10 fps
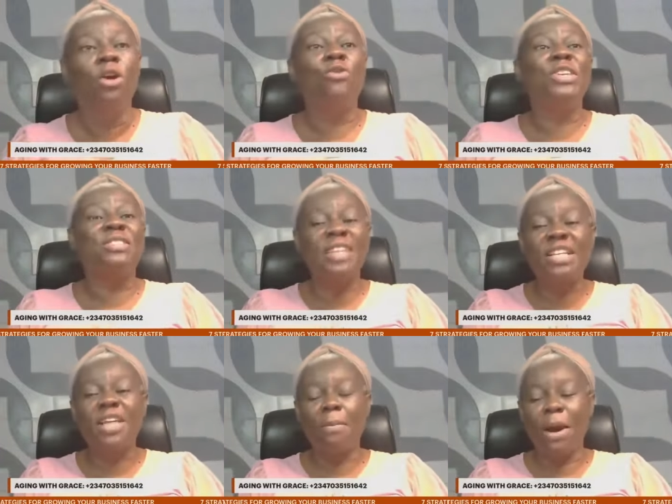
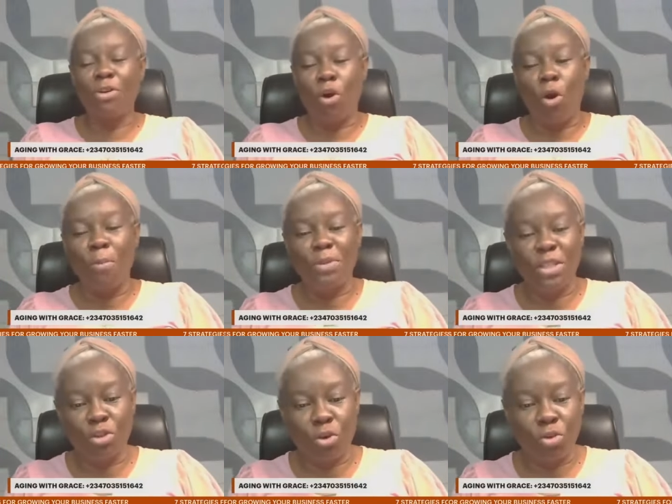research about your
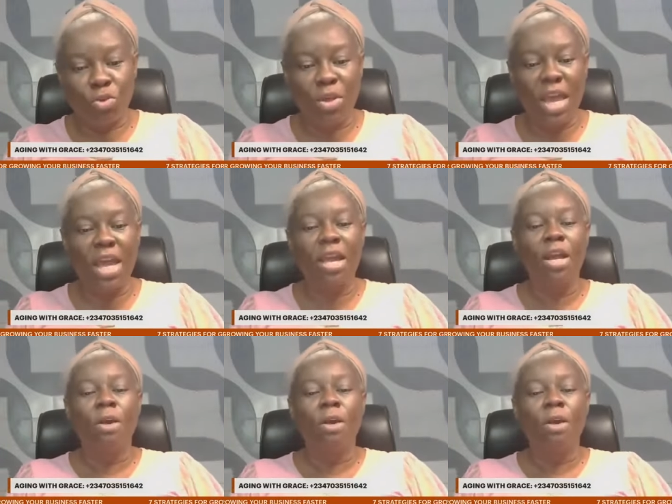competitors okay